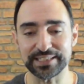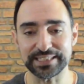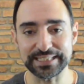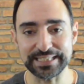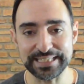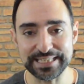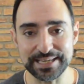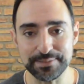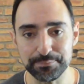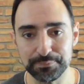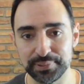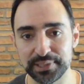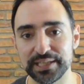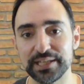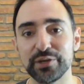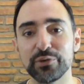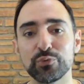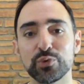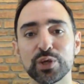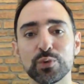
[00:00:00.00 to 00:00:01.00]
it,
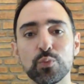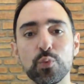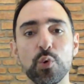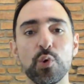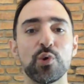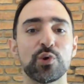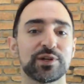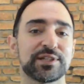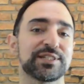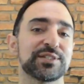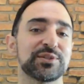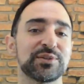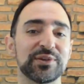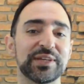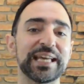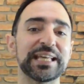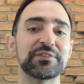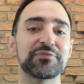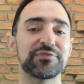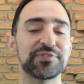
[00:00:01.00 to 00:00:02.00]
EMP rewards. You
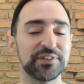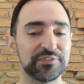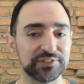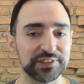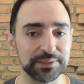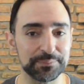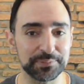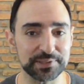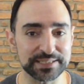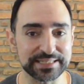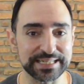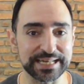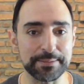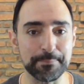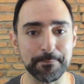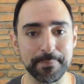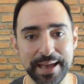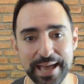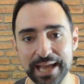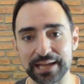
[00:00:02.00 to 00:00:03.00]
get
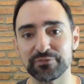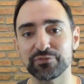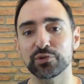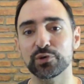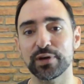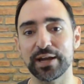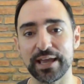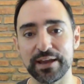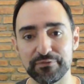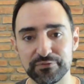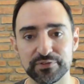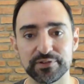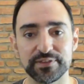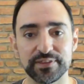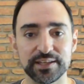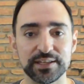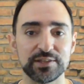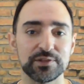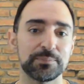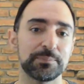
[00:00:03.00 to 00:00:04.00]
50% back for
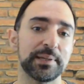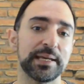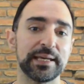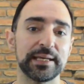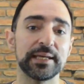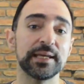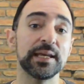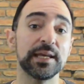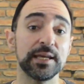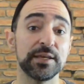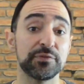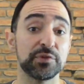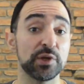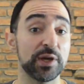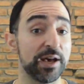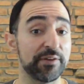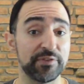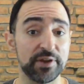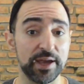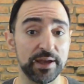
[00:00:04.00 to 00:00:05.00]
everything you pay. If you
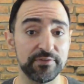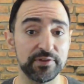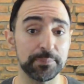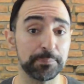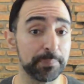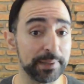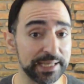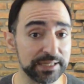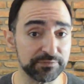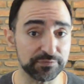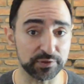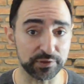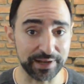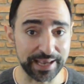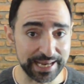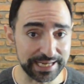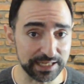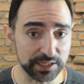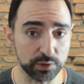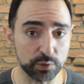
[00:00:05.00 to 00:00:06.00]
have ever paid for
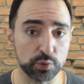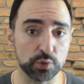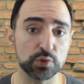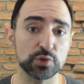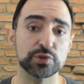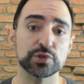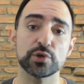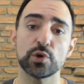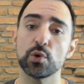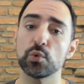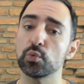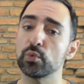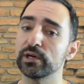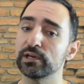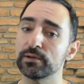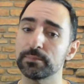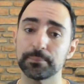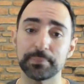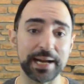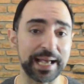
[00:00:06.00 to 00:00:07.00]
any course or
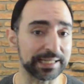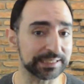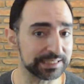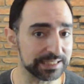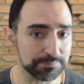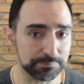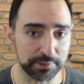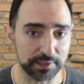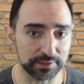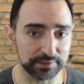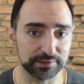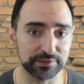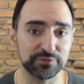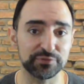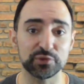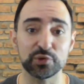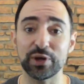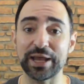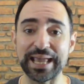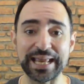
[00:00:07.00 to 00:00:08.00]
were a practice partner
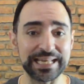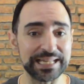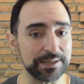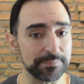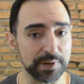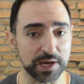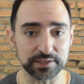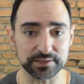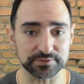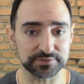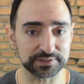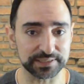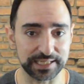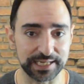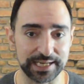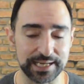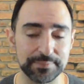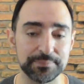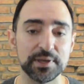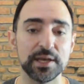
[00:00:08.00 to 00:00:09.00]
for any amount of
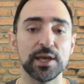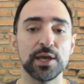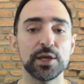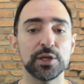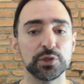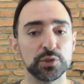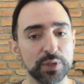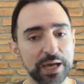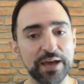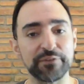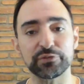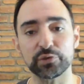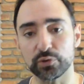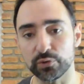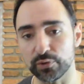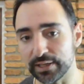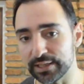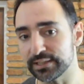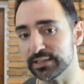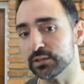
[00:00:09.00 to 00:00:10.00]
time, you have
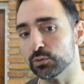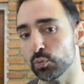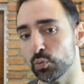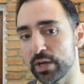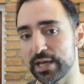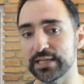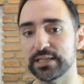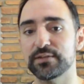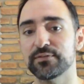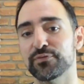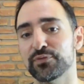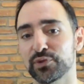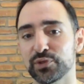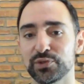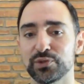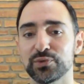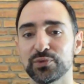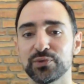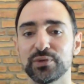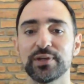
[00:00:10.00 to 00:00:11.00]
credit waiting for
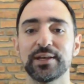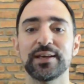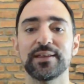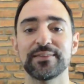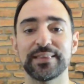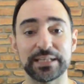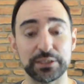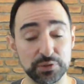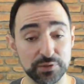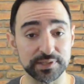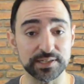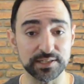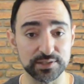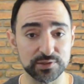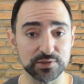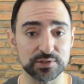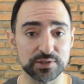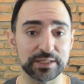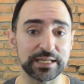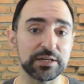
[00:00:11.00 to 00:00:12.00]
you that you can
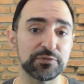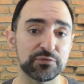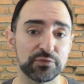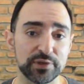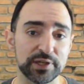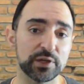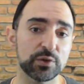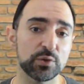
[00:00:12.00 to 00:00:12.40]
use to get free